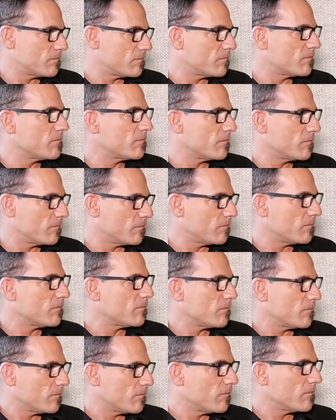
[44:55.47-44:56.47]

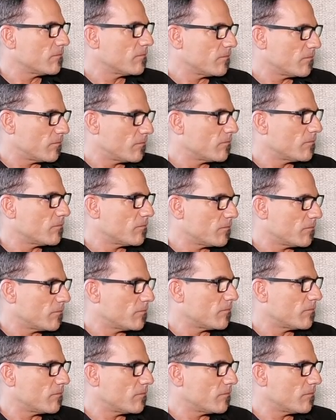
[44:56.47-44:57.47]

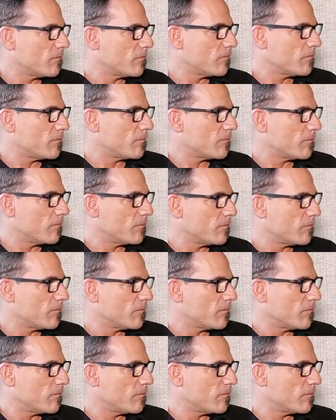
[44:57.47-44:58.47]

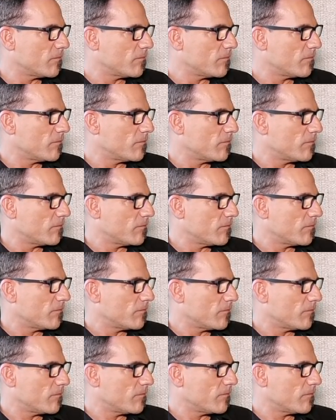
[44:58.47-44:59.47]

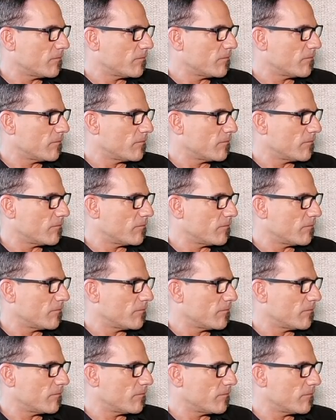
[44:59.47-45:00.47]

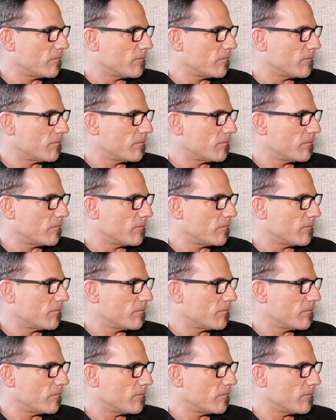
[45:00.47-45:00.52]
[no speech]